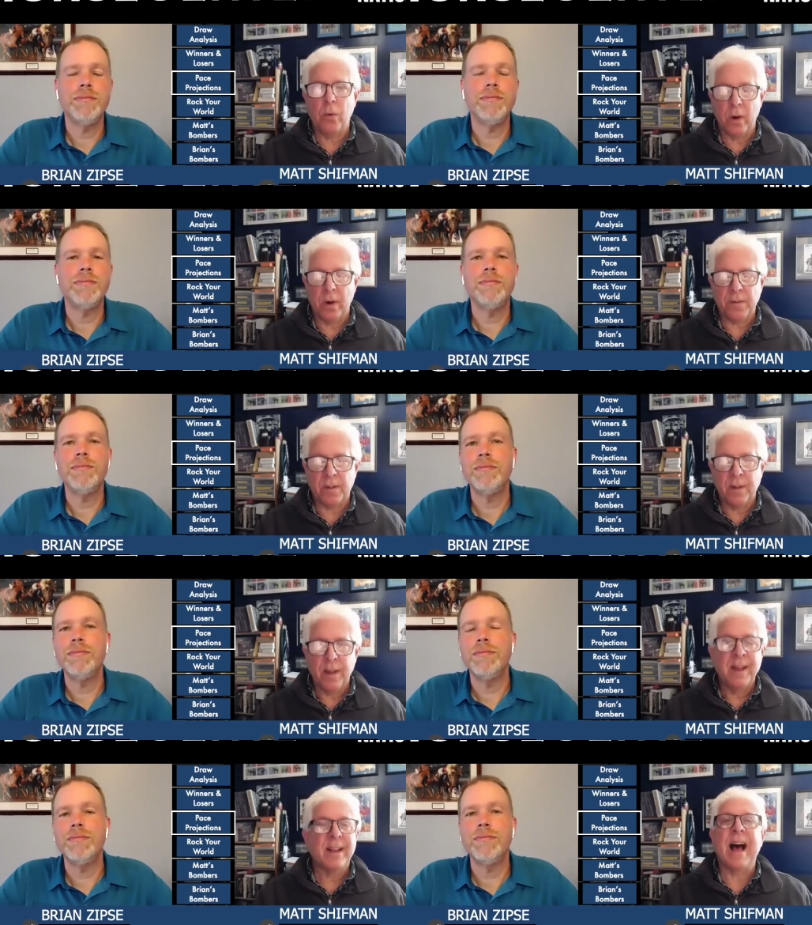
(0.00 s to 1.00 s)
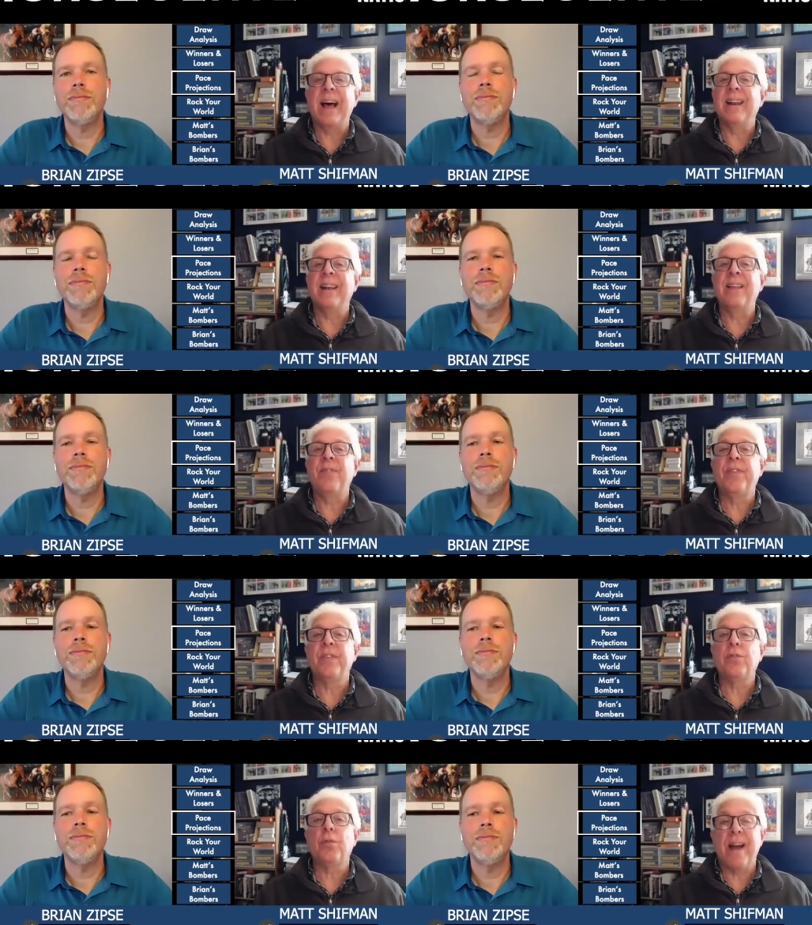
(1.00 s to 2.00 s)
Speaker 1: horses, gotten into
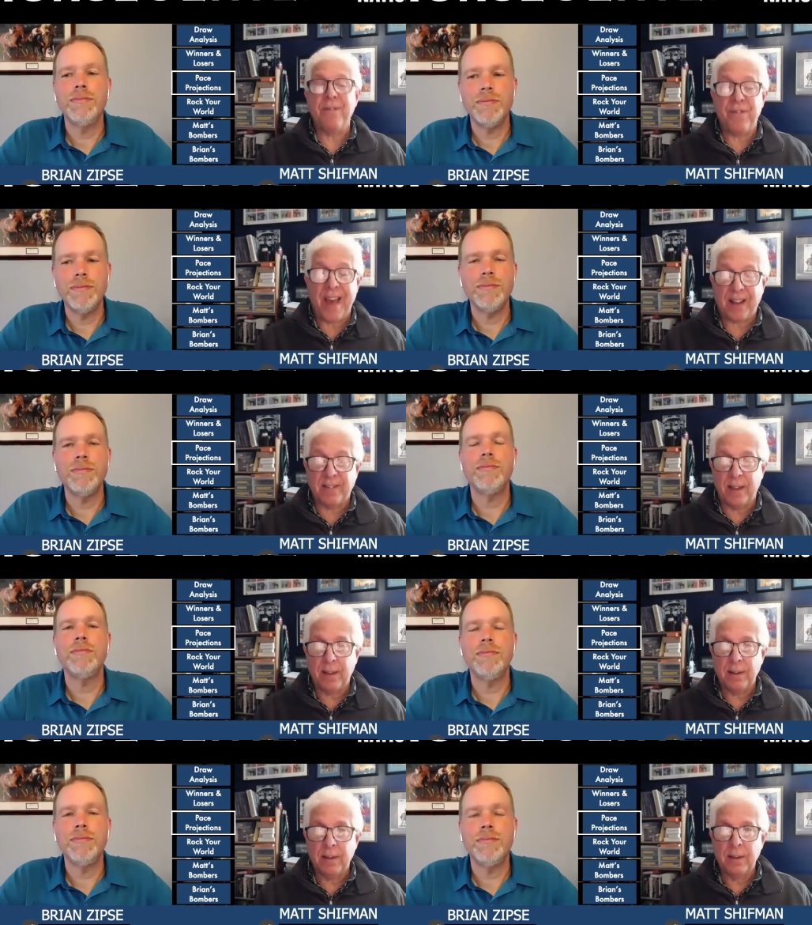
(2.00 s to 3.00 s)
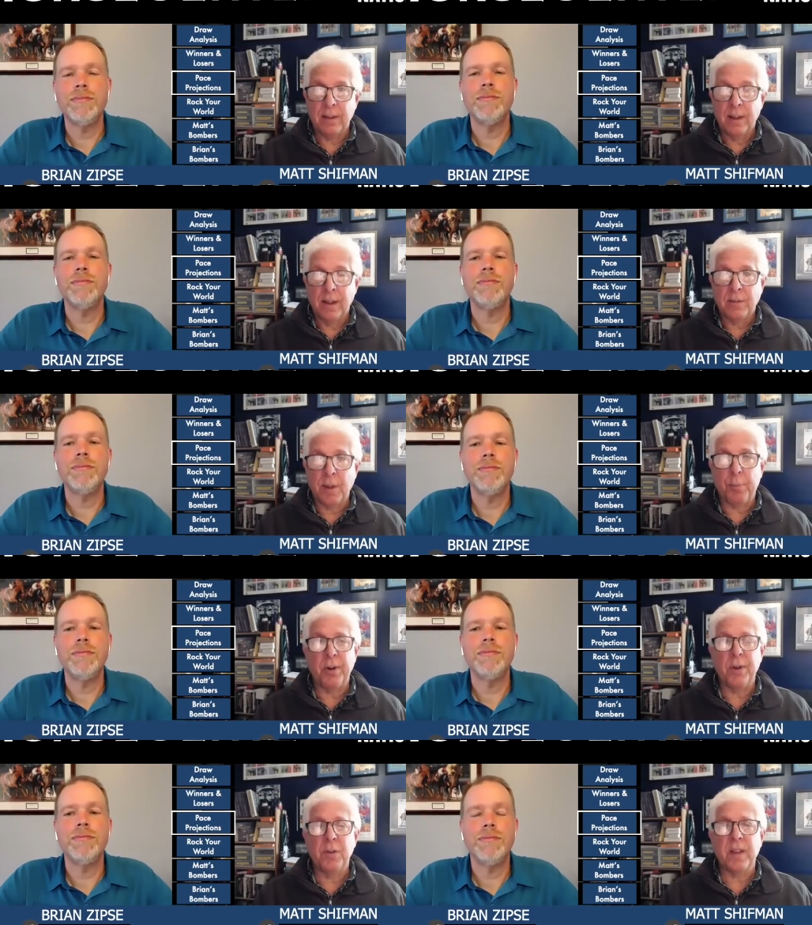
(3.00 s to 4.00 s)
the trifecta to
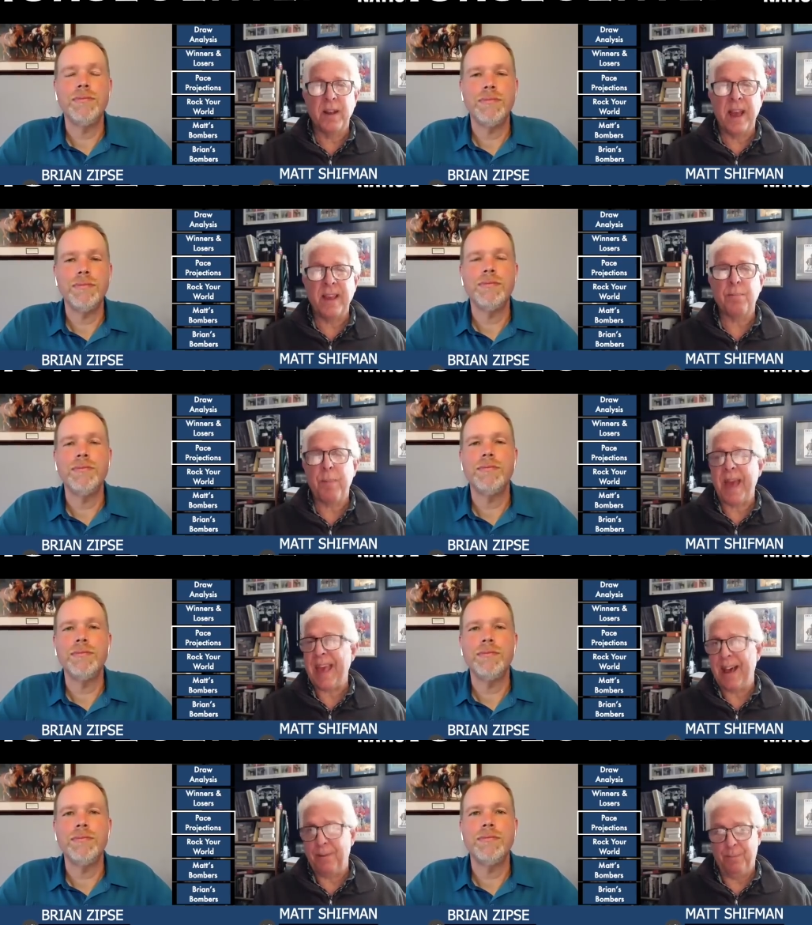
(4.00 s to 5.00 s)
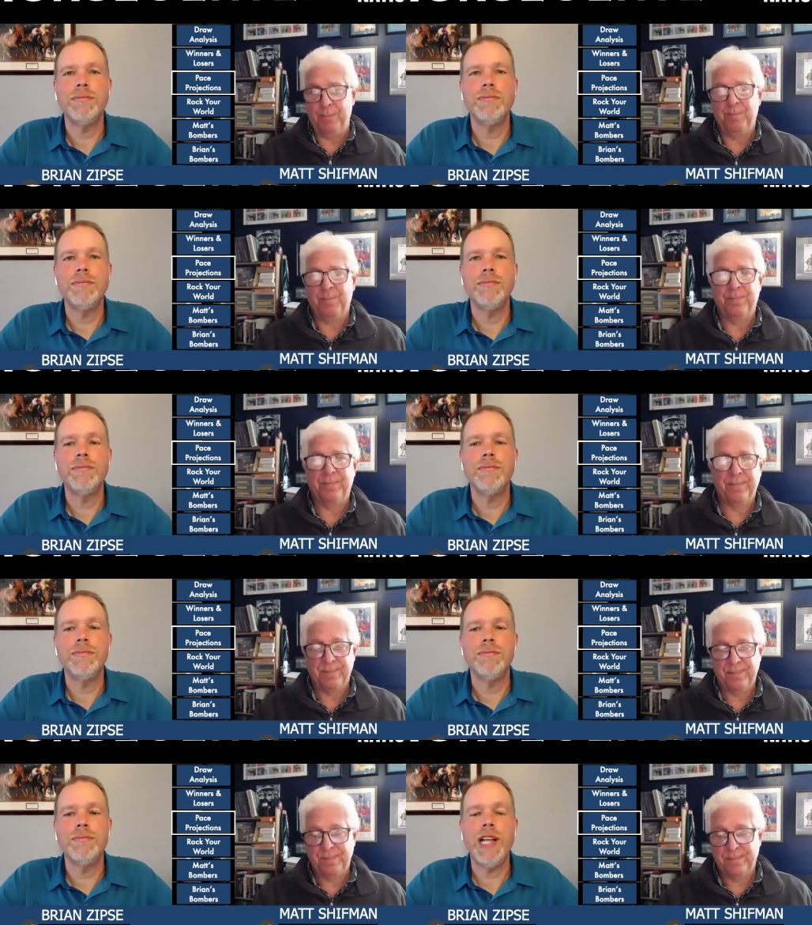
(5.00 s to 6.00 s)
produce a nice payout.
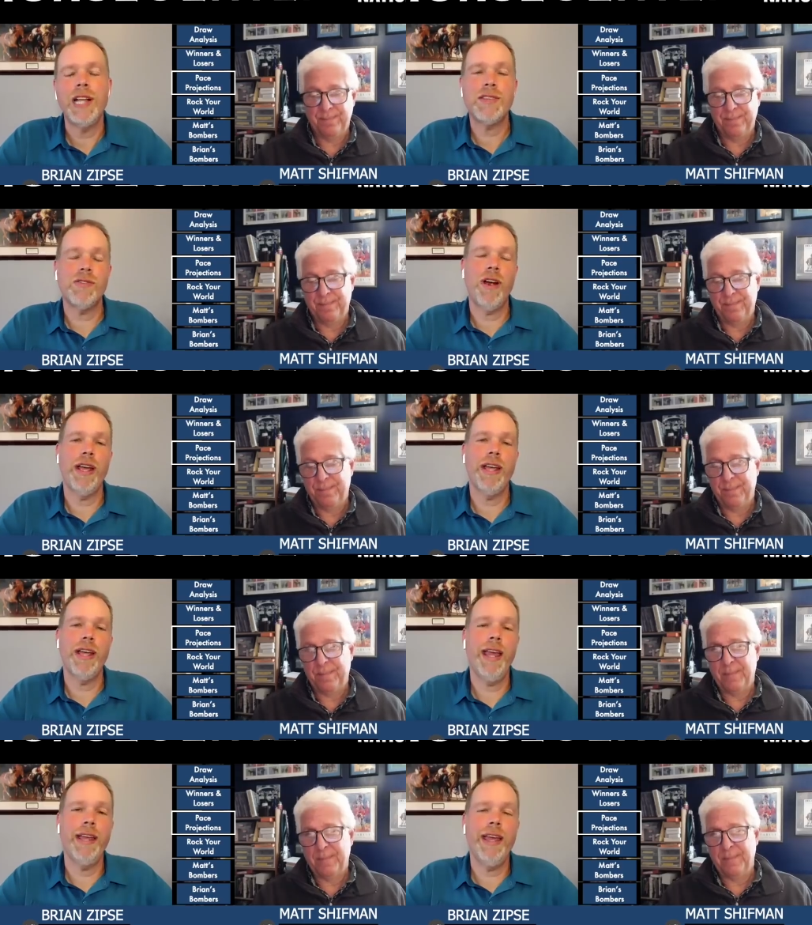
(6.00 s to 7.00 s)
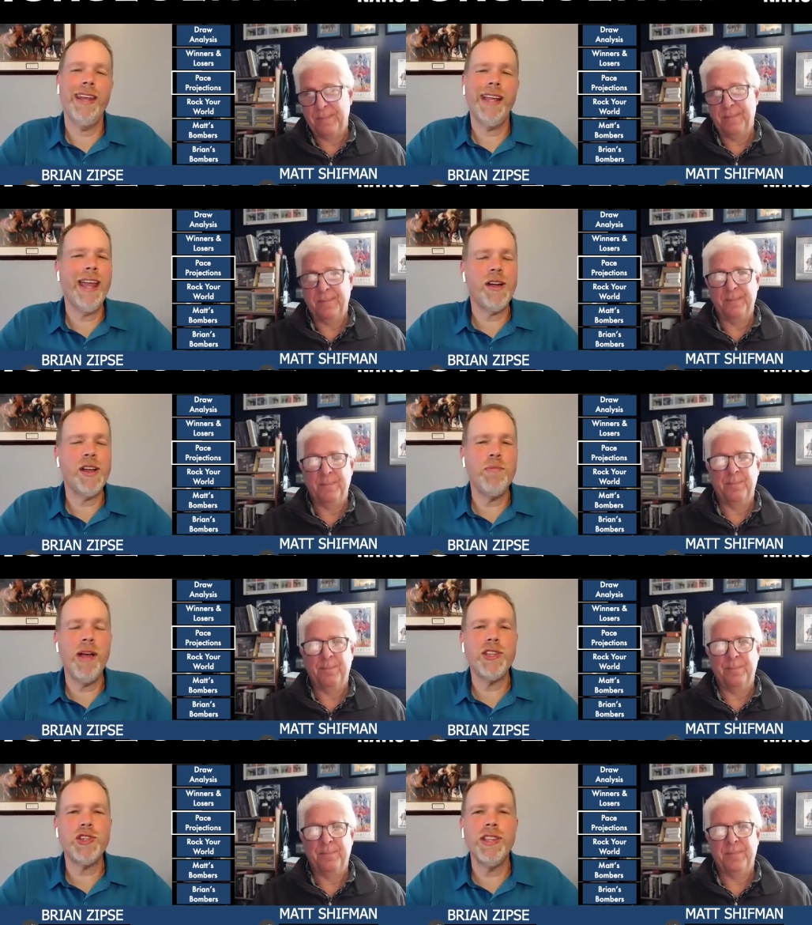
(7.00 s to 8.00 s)
Speaker 2: That's right. And, and again, I'm going to
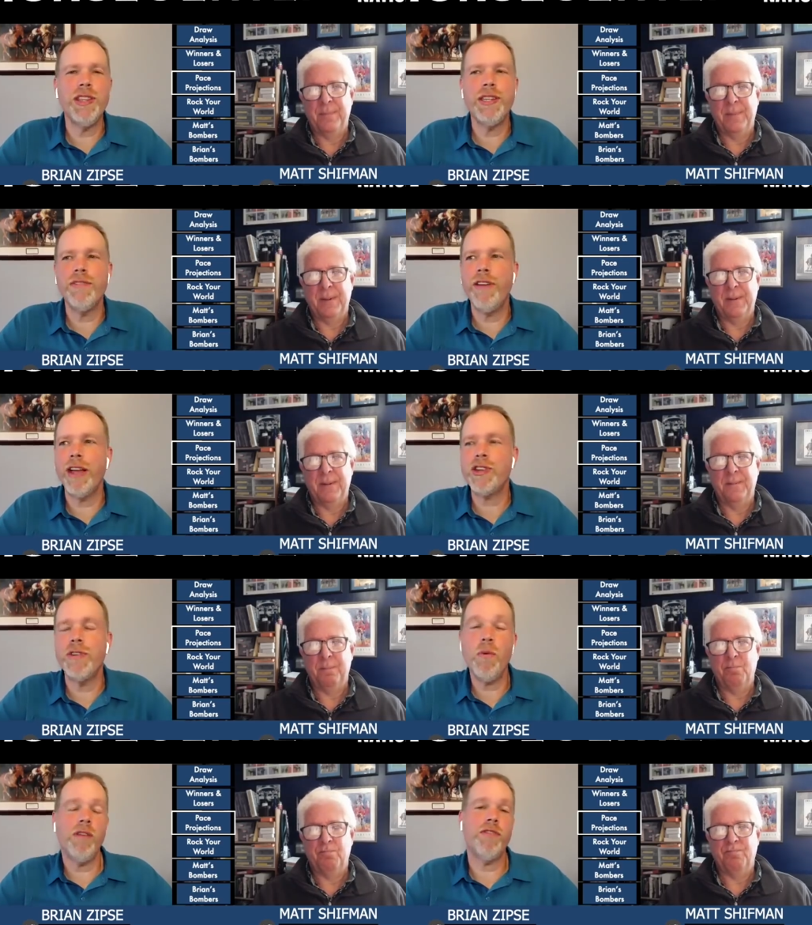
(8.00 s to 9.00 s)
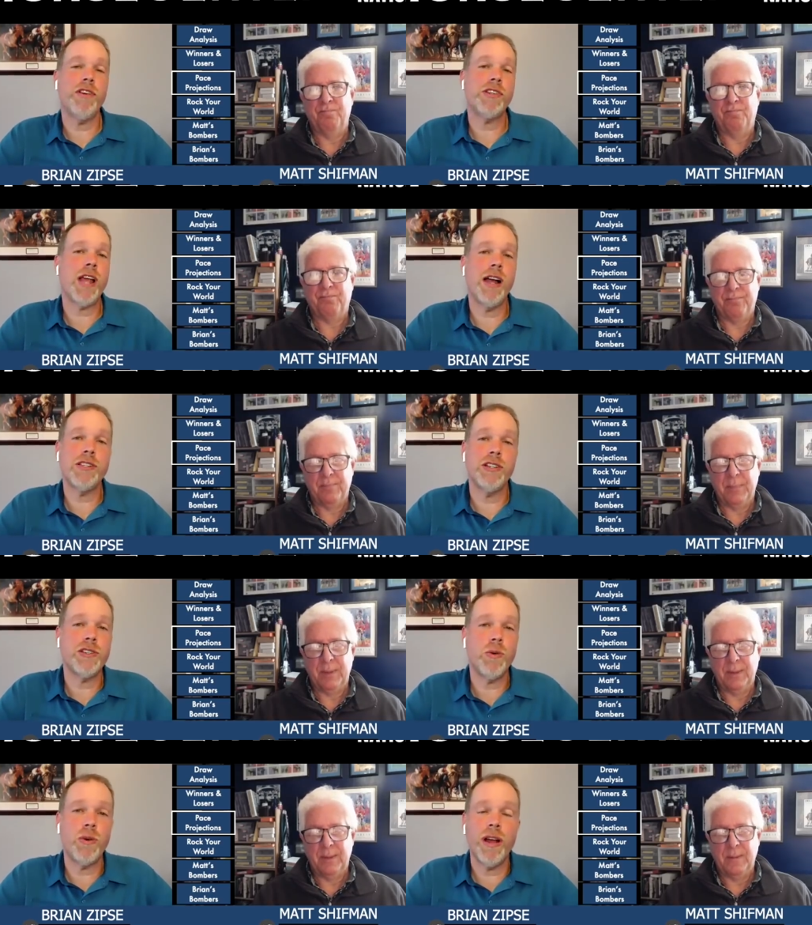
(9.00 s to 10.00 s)
mention the defection. Well, first
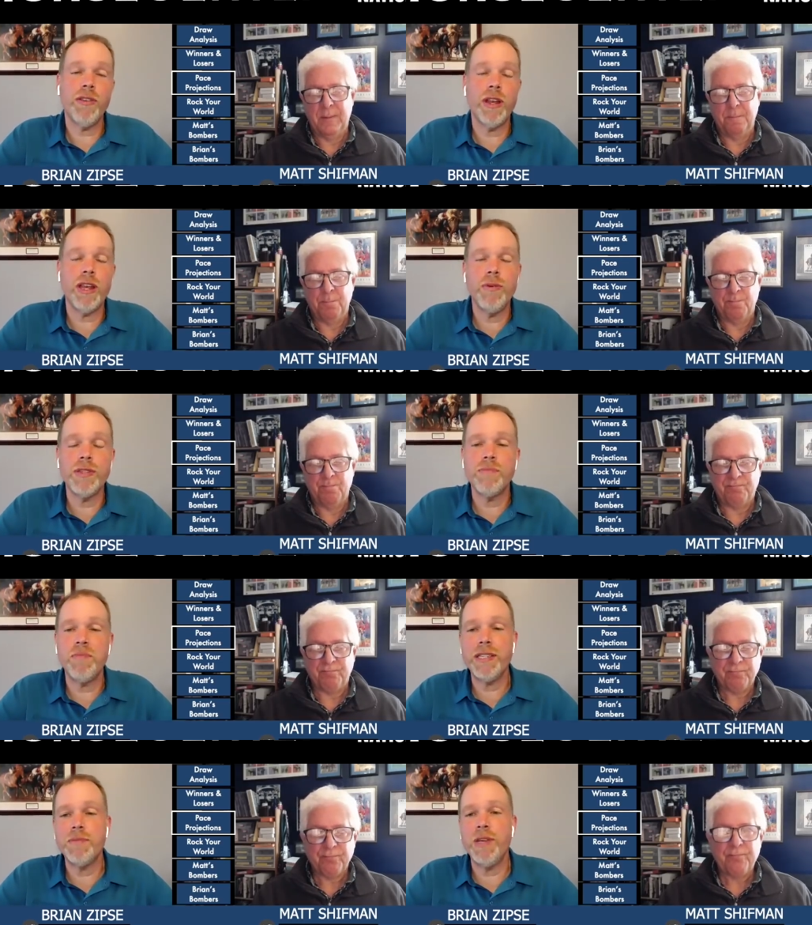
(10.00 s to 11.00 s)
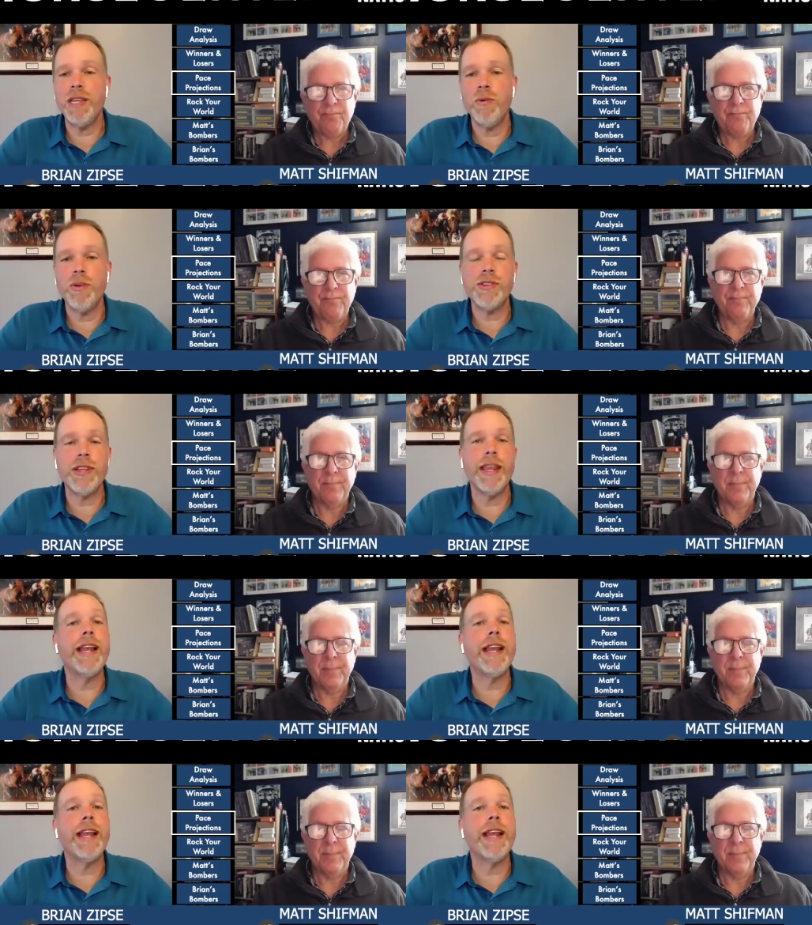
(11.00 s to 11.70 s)
concert tour, I thought he was big speed horse, and then